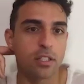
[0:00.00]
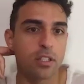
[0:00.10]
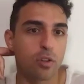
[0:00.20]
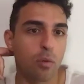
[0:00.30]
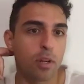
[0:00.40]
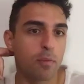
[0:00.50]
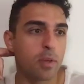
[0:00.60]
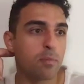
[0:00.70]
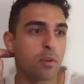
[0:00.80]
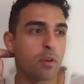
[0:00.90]
so
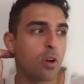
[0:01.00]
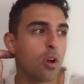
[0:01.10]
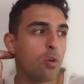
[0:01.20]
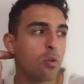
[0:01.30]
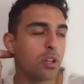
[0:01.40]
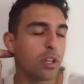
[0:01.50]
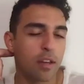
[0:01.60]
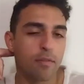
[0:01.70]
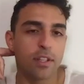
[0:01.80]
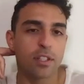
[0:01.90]
many people who
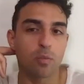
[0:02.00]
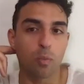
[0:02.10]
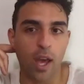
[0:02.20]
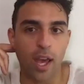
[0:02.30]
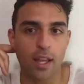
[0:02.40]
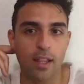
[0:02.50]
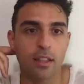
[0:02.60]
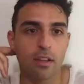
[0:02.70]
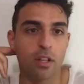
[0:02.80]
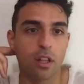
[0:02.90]
live this way that
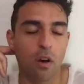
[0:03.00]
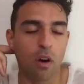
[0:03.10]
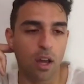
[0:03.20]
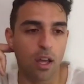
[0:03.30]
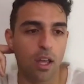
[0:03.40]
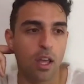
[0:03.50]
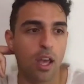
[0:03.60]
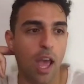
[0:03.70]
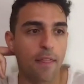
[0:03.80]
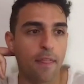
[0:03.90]
they're taught,
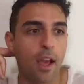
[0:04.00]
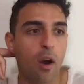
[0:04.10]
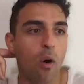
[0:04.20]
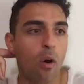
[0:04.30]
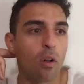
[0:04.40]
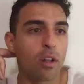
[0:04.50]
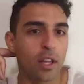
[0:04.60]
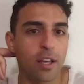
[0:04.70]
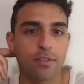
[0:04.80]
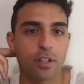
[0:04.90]
and they all
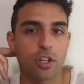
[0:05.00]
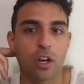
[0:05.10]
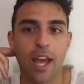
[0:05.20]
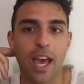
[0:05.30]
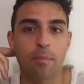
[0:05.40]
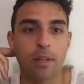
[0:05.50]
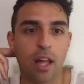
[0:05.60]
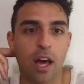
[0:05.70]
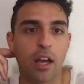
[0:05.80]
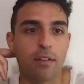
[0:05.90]
live such unhappy
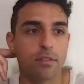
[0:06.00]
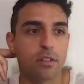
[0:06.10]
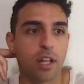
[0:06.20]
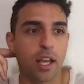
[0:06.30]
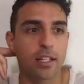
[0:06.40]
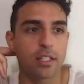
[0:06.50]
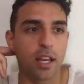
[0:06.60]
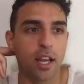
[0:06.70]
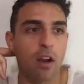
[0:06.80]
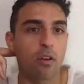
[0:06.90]
lives. Like, it's like, how